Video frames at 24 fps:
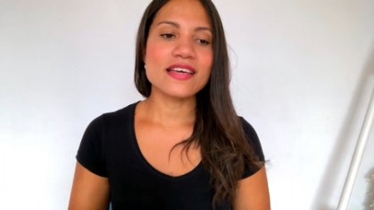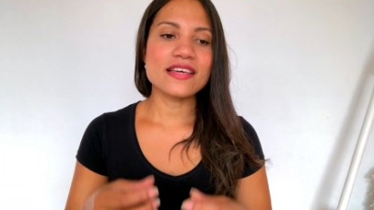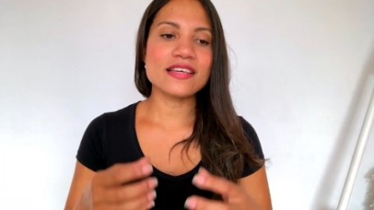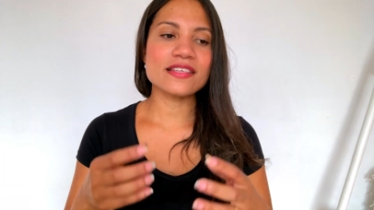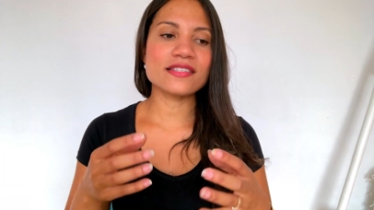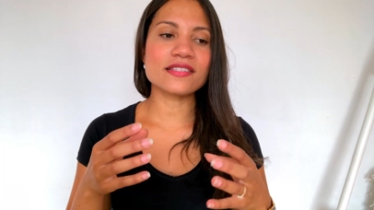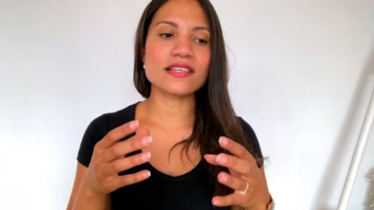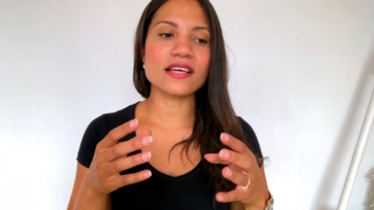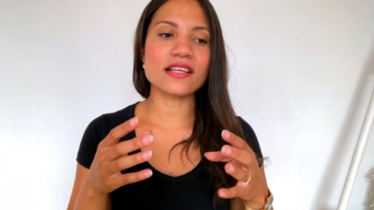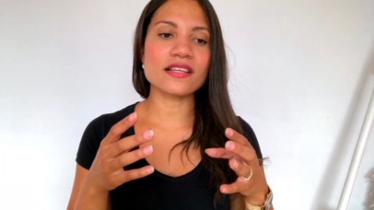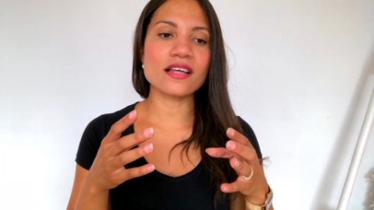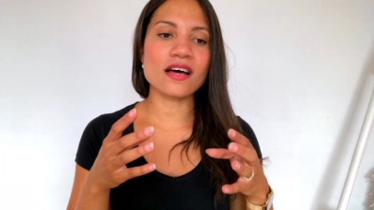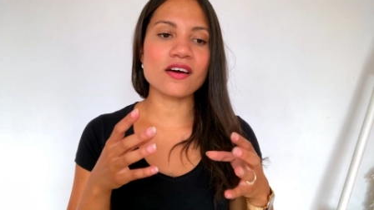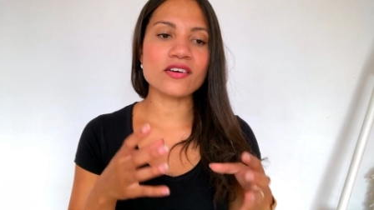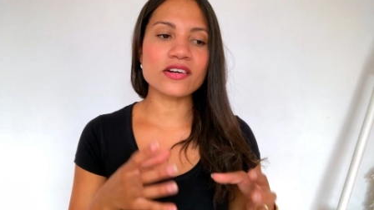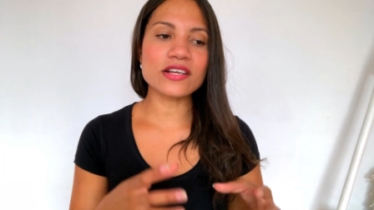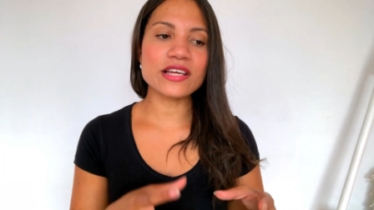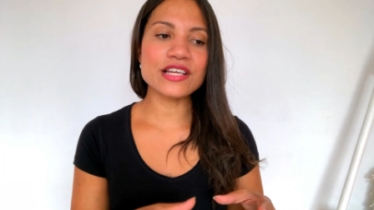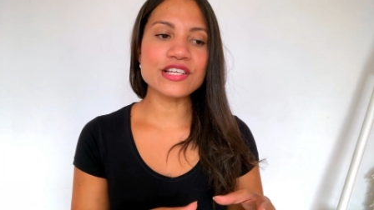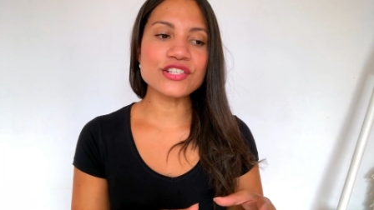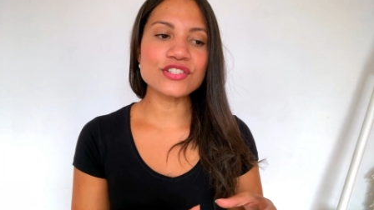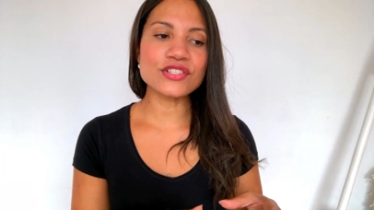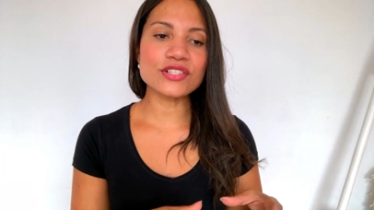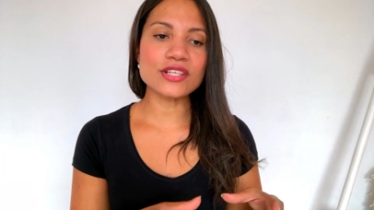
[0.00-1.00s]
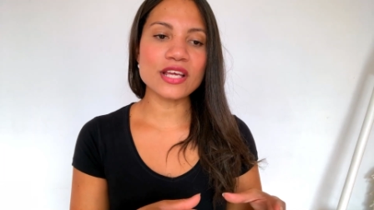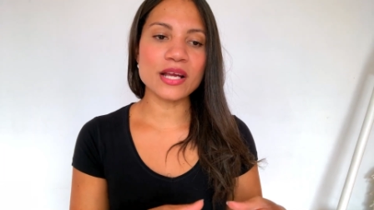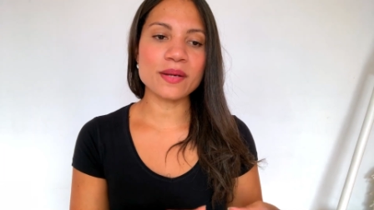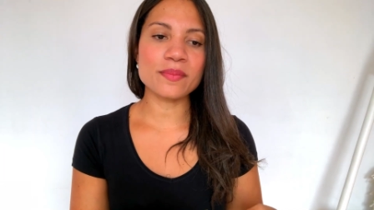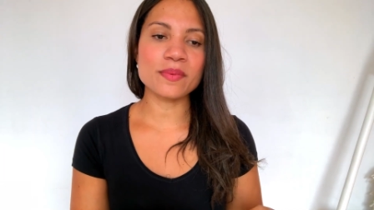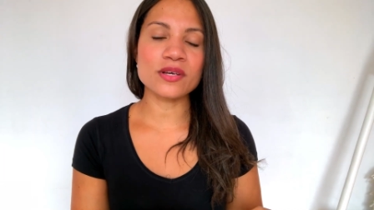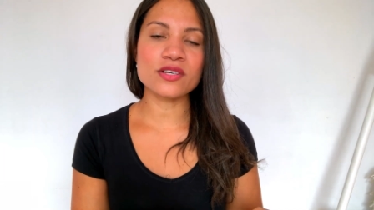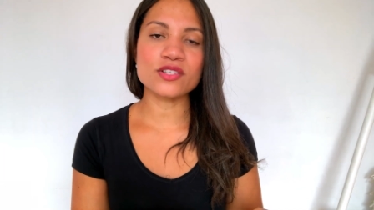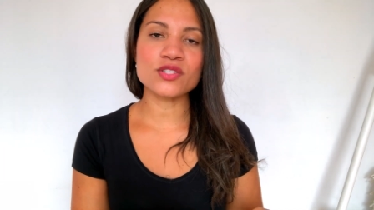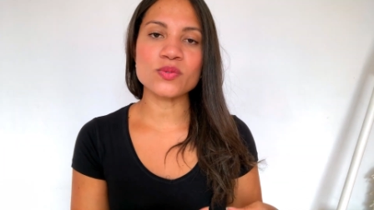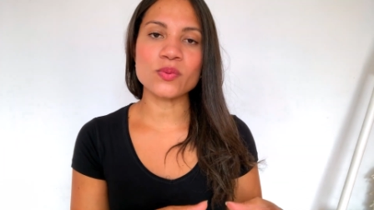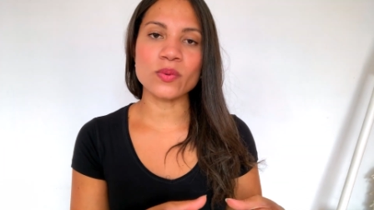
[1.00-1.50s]
is that Archangel
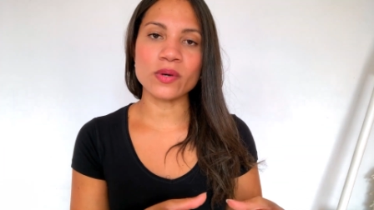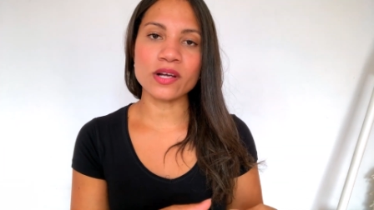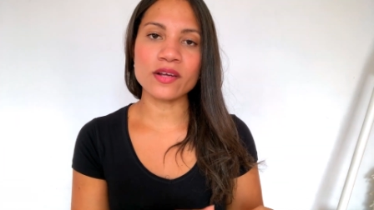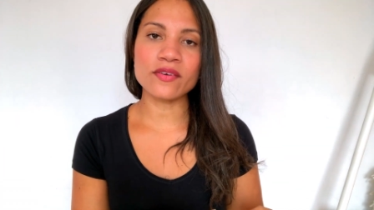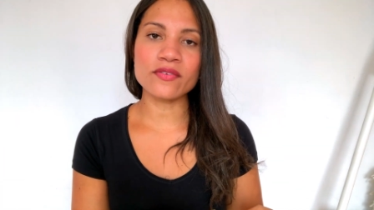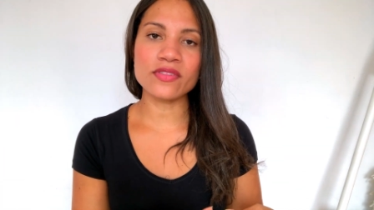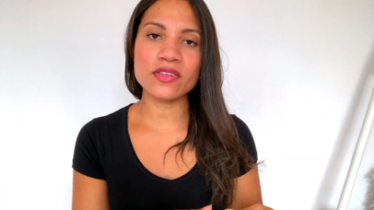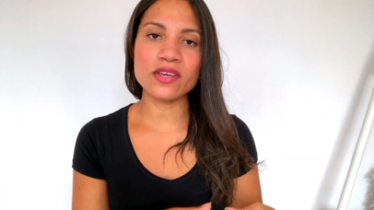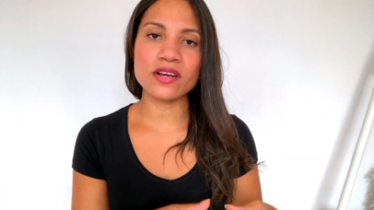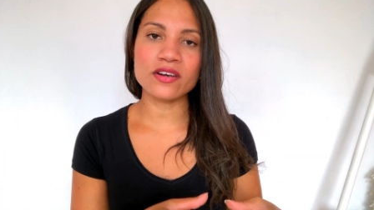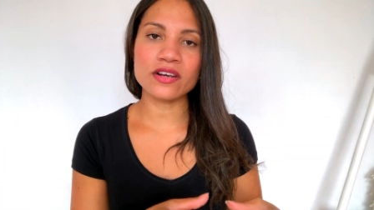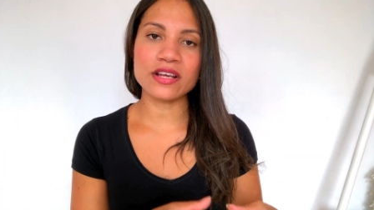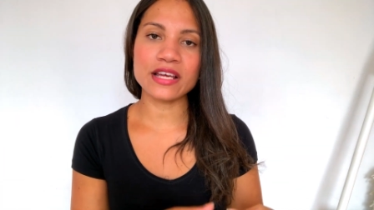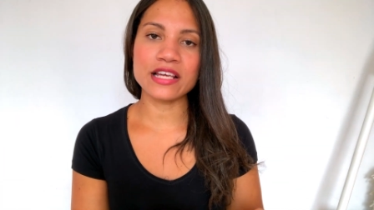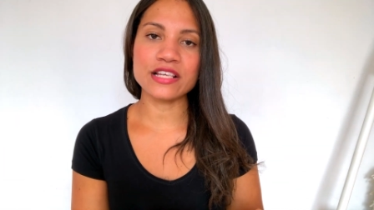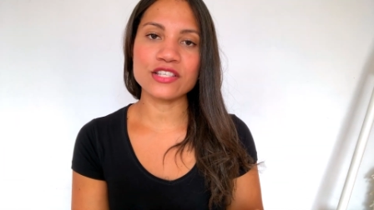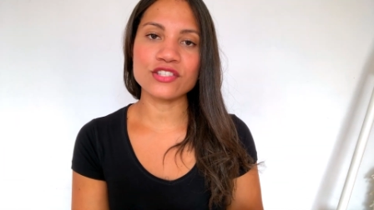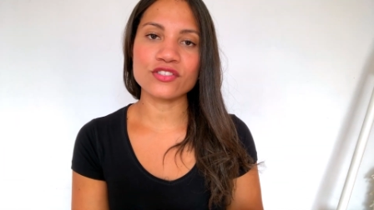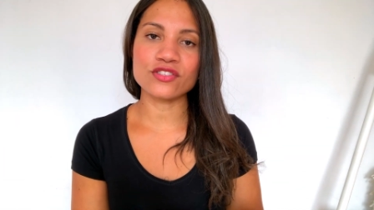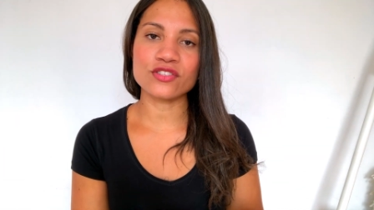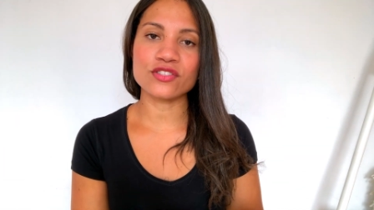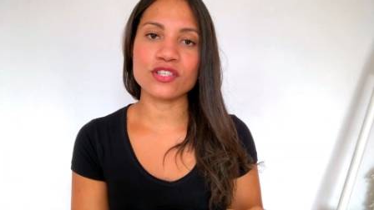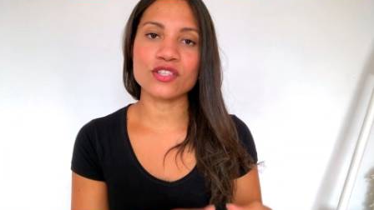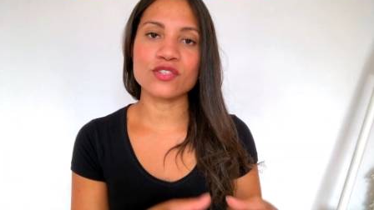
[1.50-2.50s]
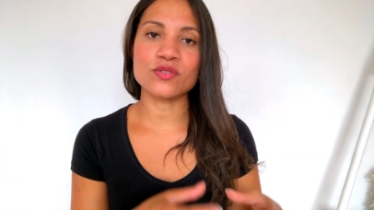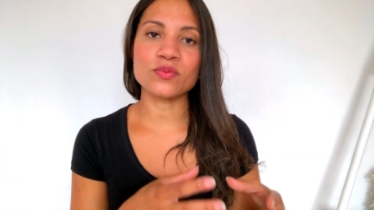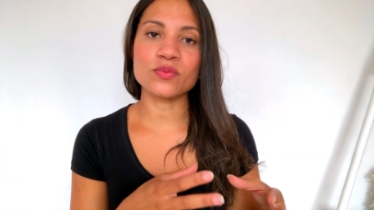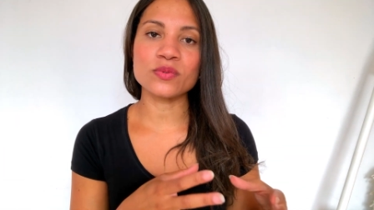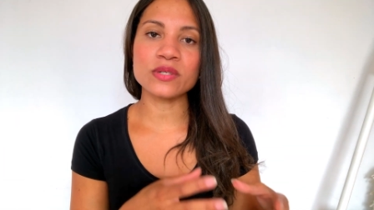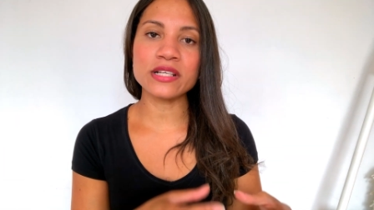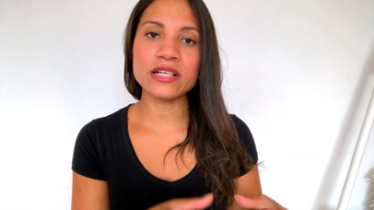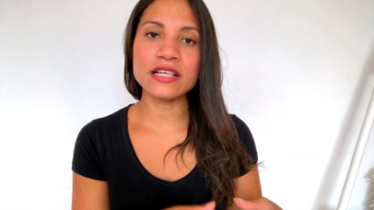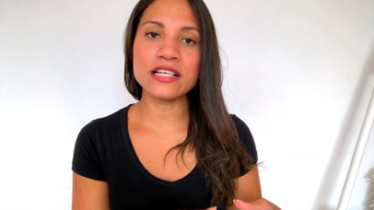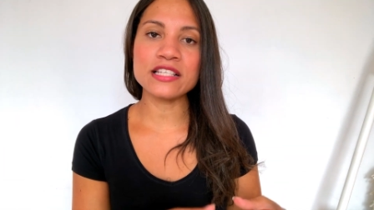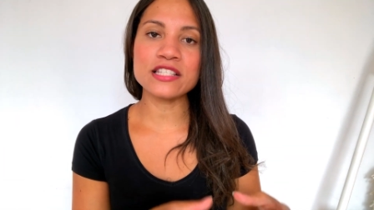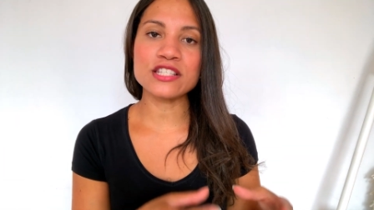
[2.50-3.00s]
Gabriel is one of the archangels that
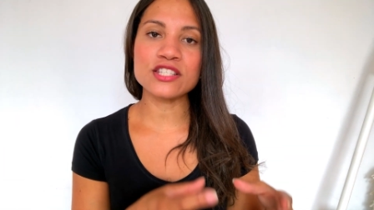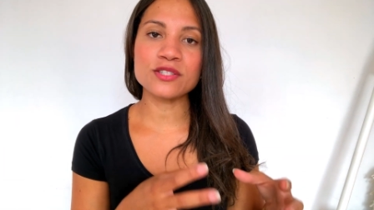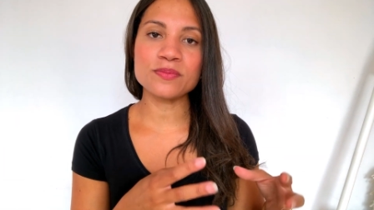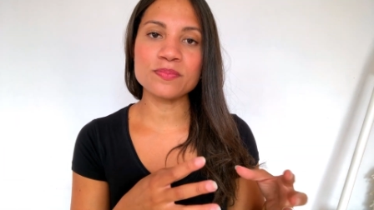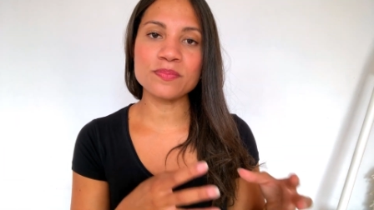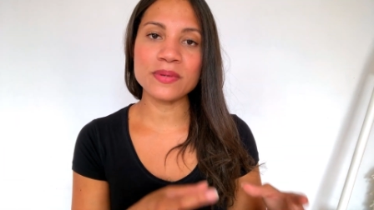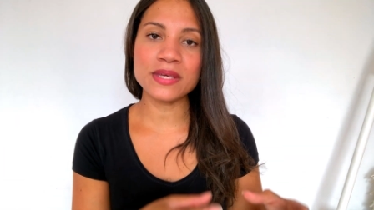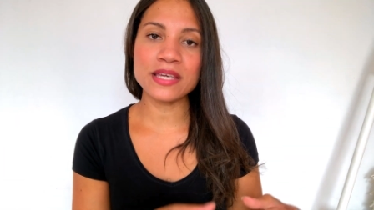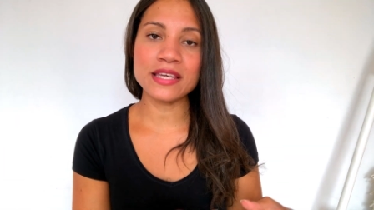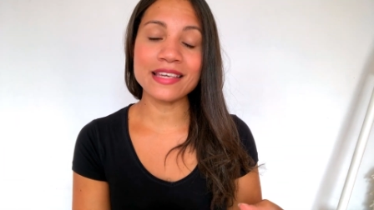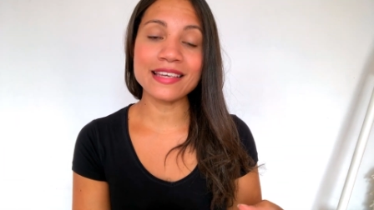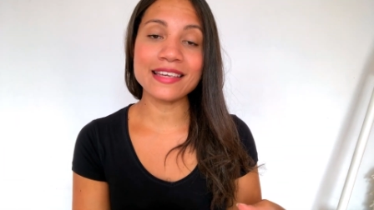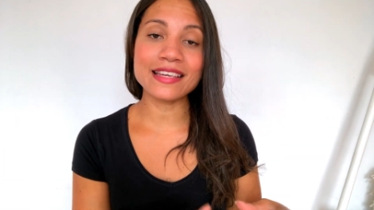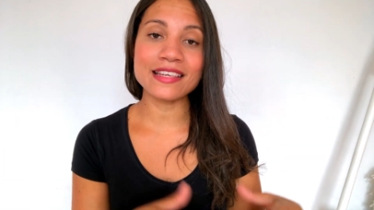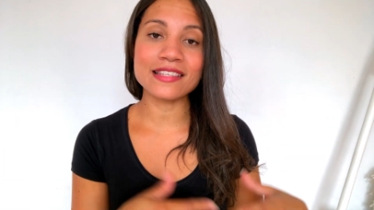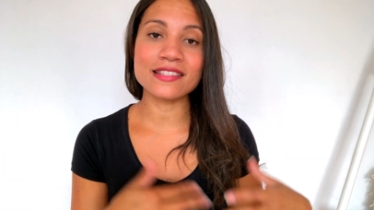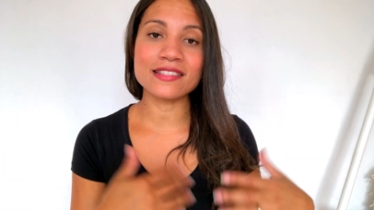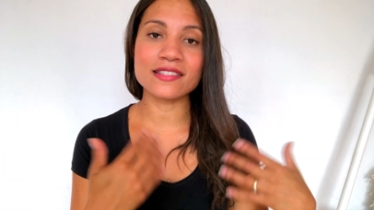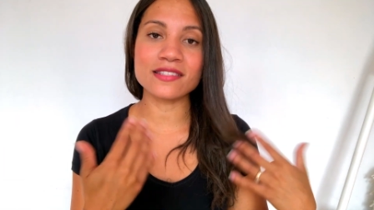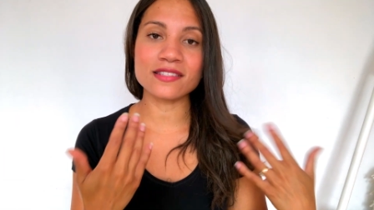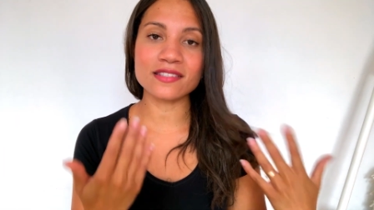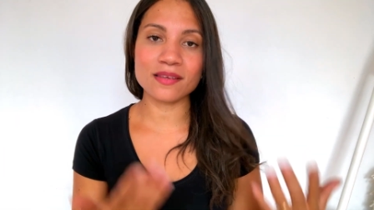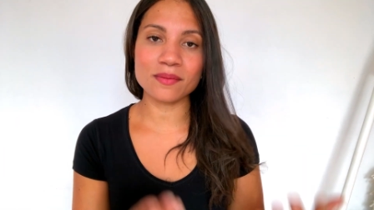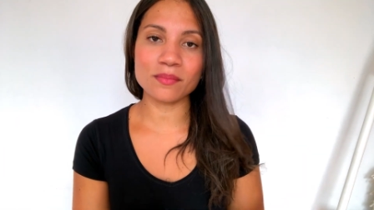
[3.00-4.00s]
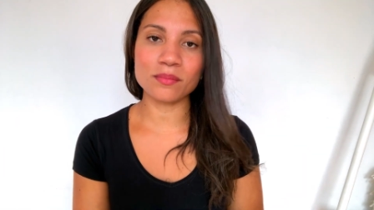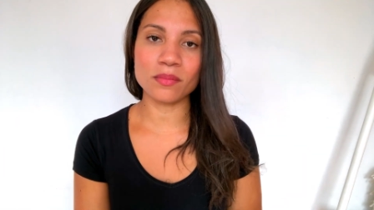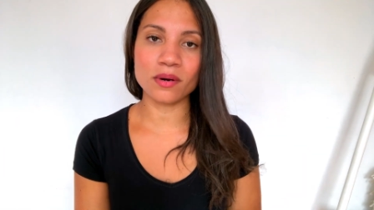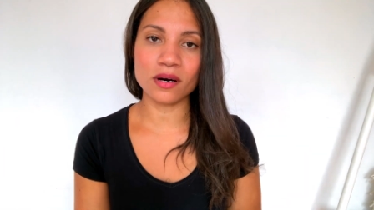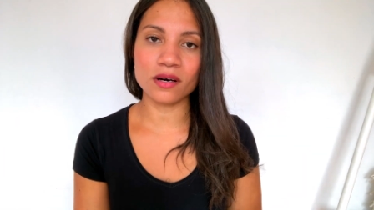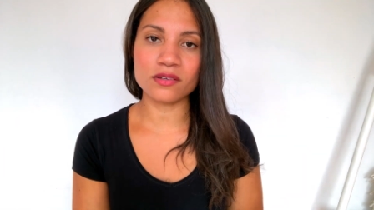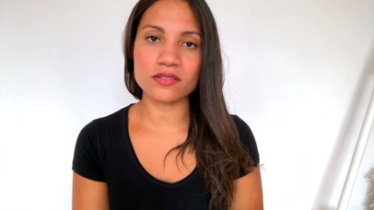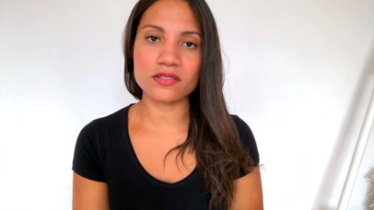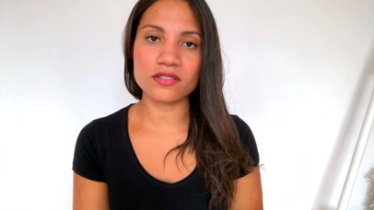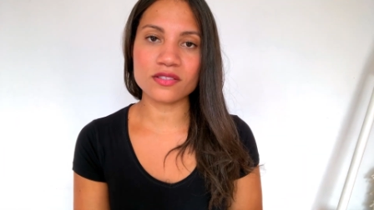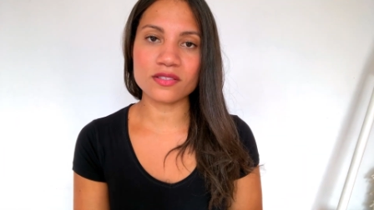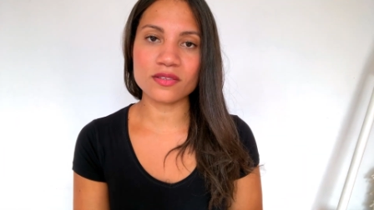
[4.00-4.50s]
really speak in
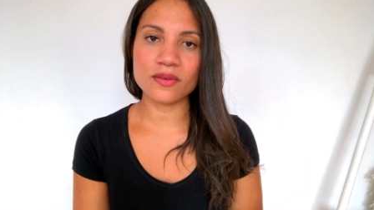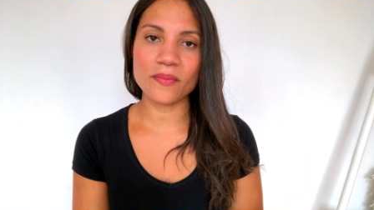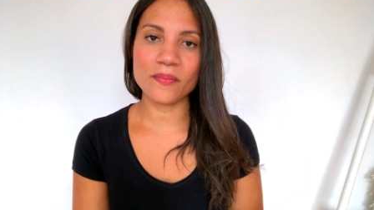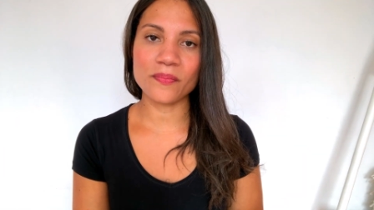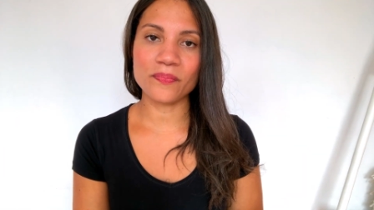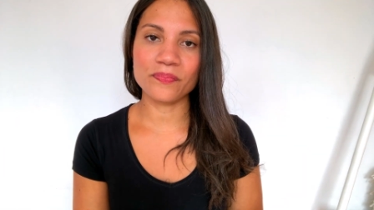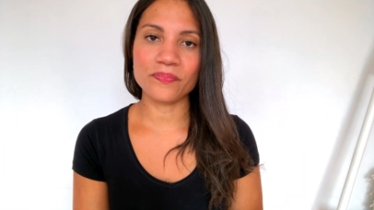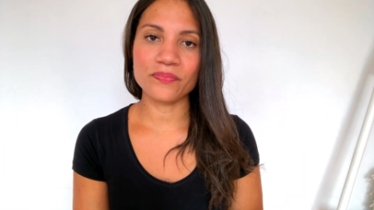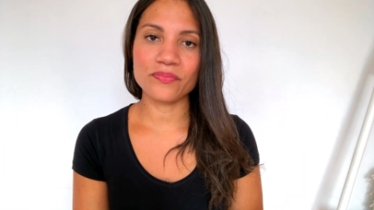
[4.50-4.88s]
symbols.